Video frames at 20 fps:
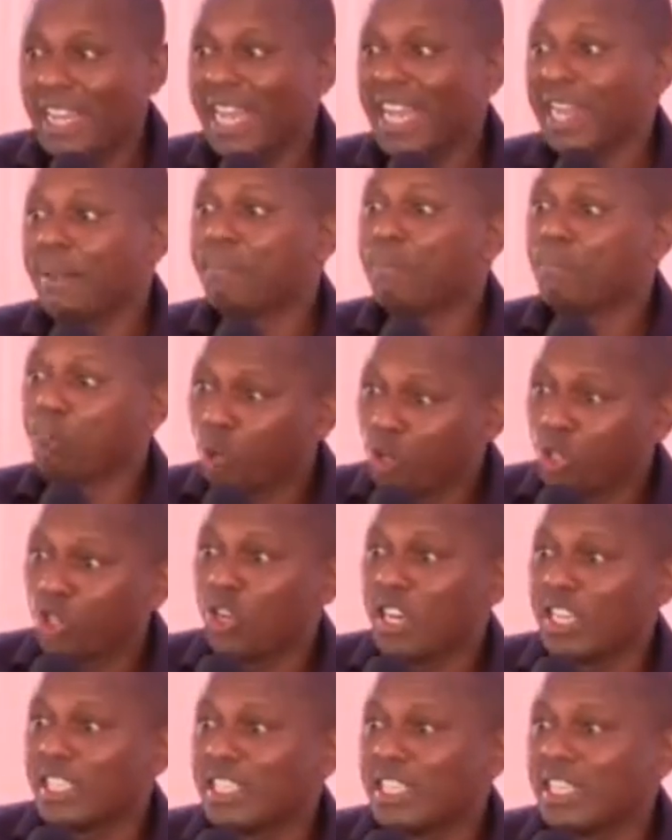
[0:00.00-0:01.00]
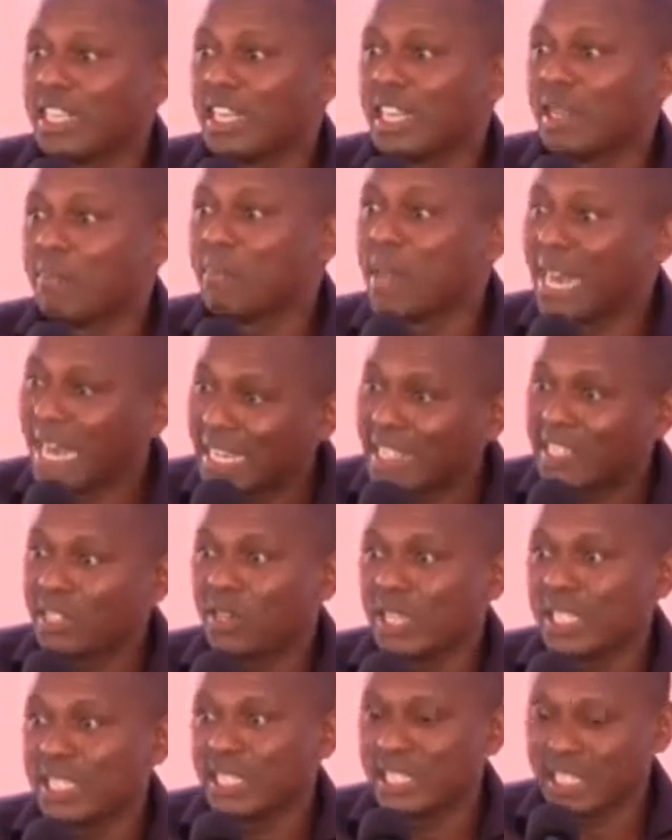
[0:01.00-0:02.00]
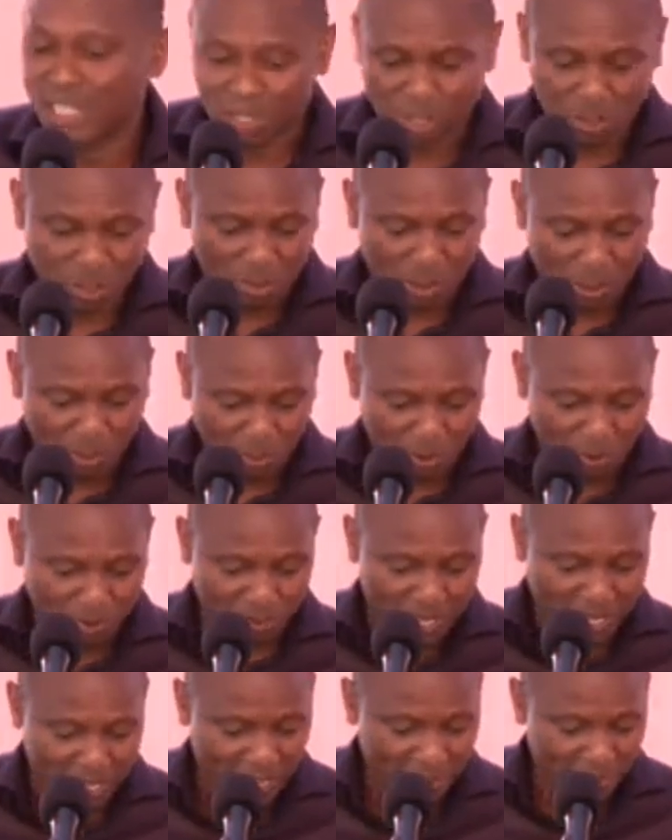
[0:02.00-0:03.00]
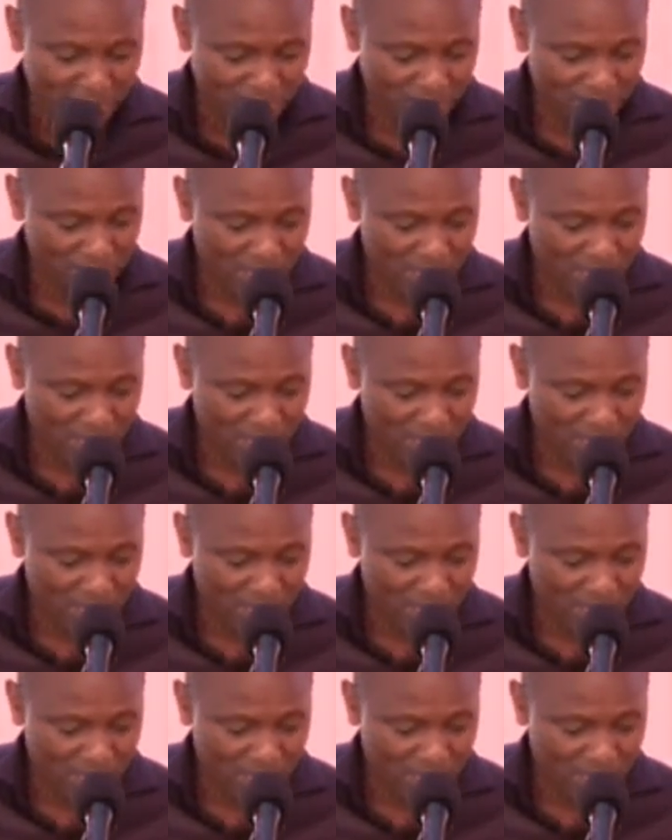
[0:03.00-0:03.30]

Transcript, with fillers: and push our agenda and market our agenda to the people of Kenya.